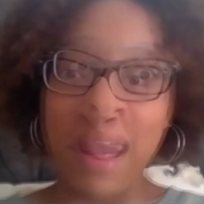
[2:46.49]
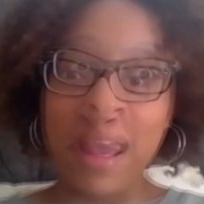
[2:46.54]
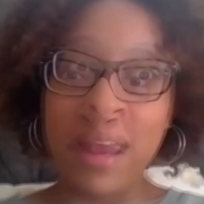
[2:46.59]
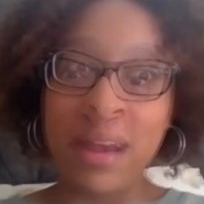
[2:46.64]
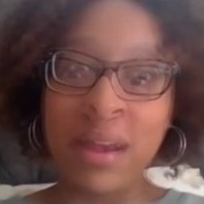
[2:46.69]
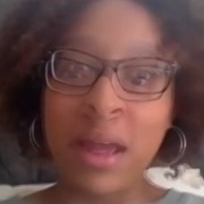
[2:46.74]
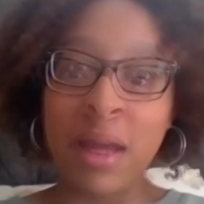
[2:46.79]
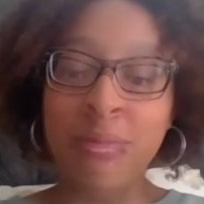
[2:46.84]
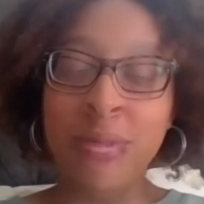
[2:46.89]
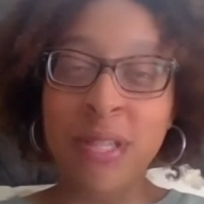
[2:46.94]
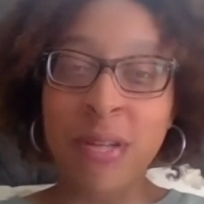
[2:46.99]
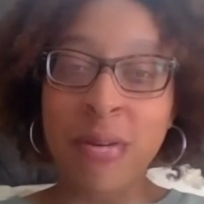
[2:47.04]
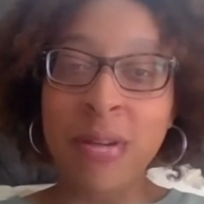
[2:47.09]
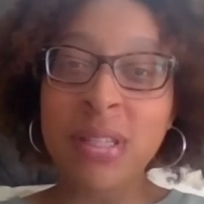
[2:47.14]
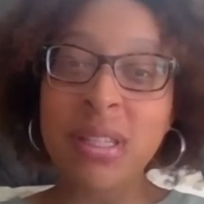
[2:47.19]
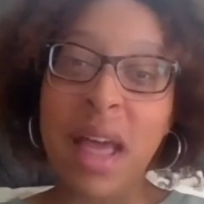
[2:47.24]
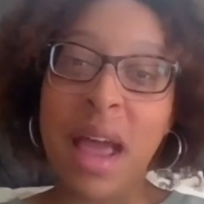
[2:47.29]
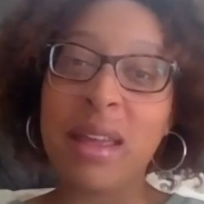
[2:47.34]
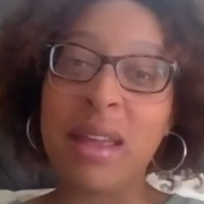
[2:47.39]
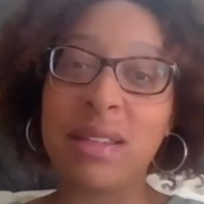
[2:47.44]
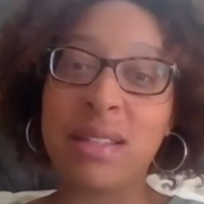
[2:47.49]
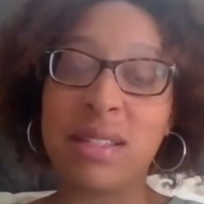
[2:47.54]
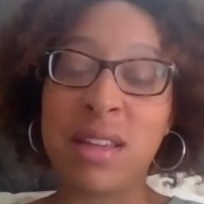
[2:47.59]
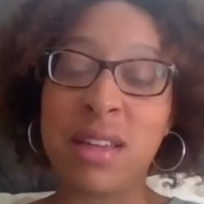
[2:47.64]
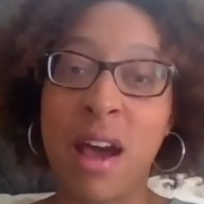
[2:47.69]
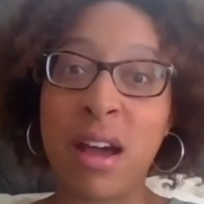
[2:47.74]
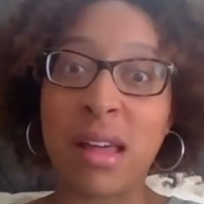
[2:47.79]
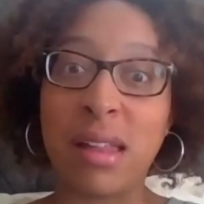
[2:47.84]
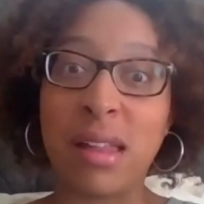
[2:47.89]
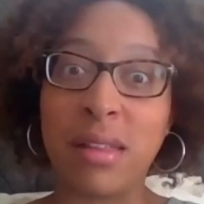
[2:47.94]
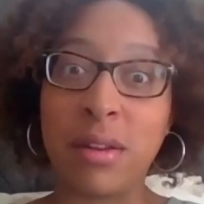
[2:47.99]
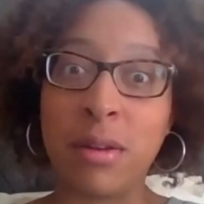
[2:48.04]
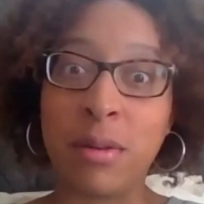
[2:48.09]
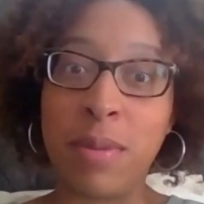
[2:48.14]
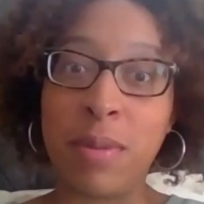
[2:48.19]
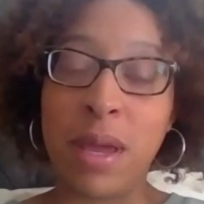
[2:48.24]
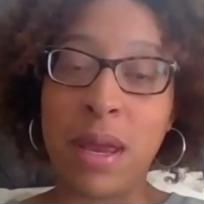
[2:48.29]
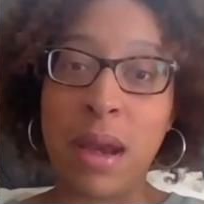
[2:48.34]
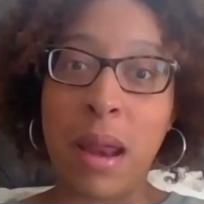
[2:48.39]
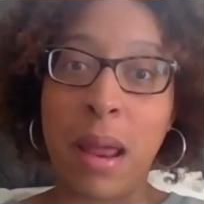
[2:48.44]
And I'm so excited to talk a little
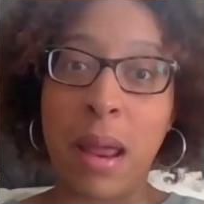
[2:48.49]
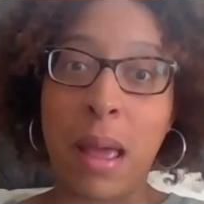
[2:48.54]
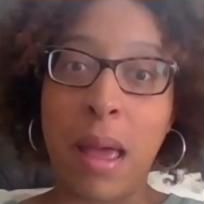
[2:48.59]
bit